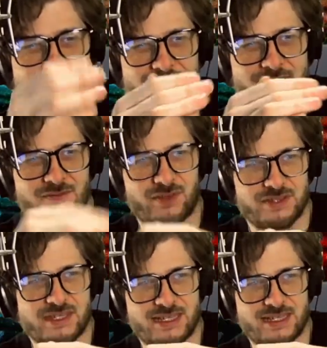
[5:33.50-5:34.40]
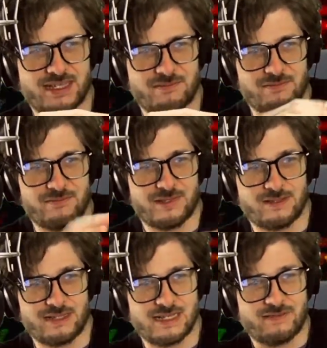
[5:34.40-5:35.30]
and then you've got the
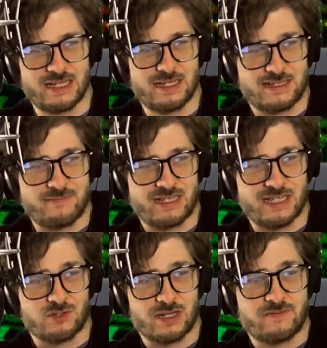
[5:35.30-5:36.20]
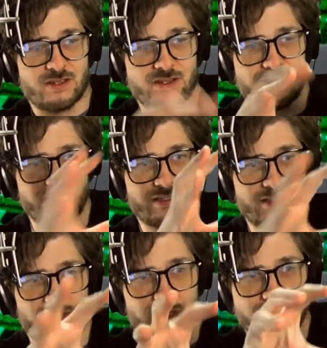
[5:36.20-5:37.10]
DVD drive here. So you've
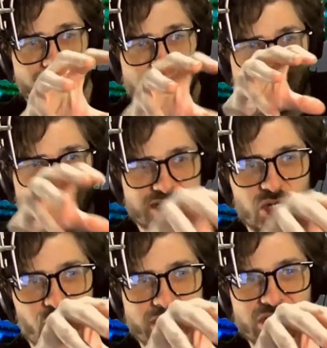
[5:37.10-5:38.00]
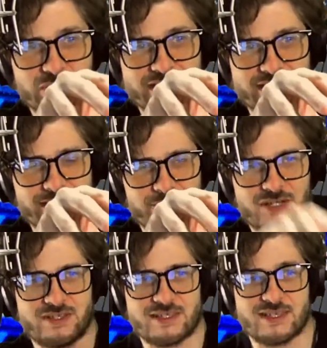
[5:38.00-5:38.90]
literally, that's your window into the
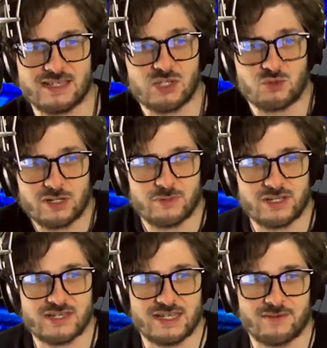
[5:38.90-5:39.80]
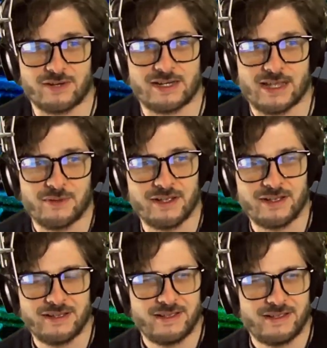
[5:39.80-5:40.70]
computer. So that's literally what you're seeing right now.
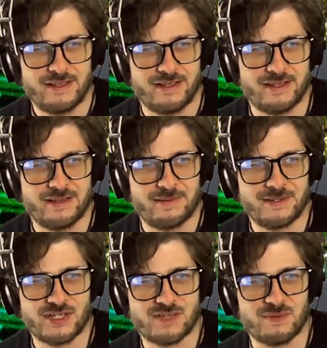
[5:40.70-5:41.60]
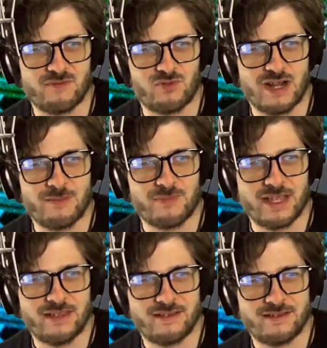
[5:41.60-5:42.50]
It's just above the RAM
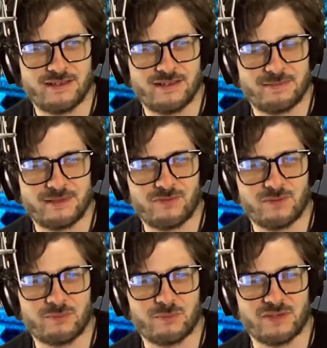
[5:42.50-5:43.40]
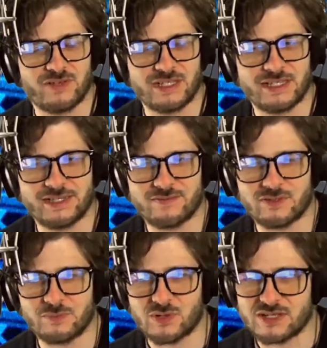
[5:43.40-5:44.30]
there. Giving the RAM a bit of a clean after
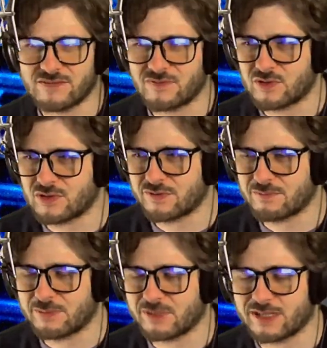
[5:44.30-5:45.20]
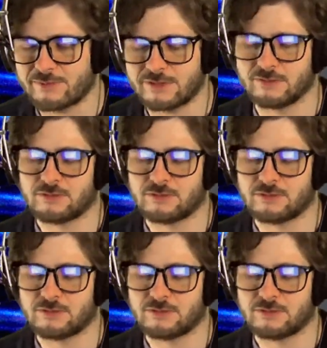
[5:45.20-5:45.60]
I posted a photo, and people kind of went,